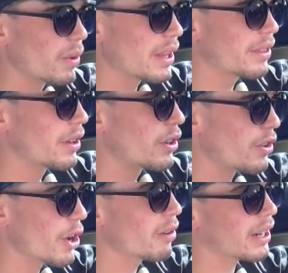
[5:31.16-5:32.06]
with
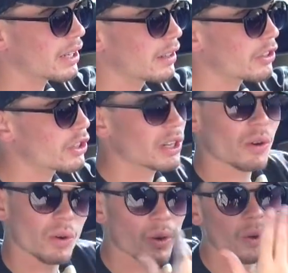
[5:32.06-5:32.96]
no air conditioning
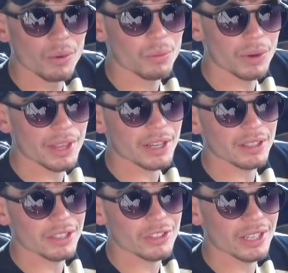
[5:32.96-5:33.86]
or with air
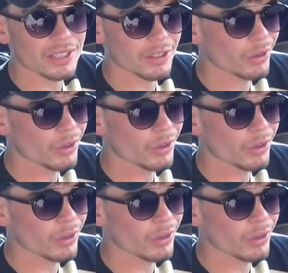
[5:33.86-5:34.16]
conditioning at a